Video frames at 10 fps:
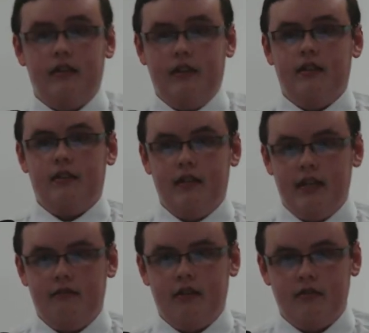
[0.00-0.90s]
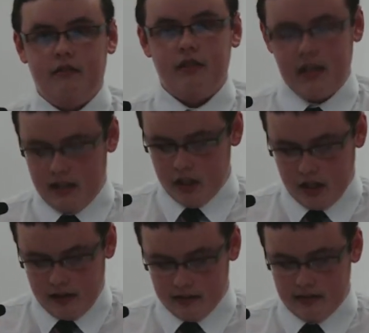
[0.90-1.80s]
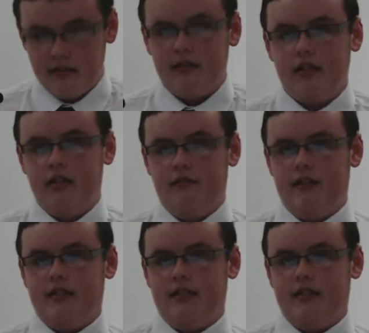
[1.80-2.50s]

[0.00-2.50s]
are the hidden heroes of the NHS. Thank you for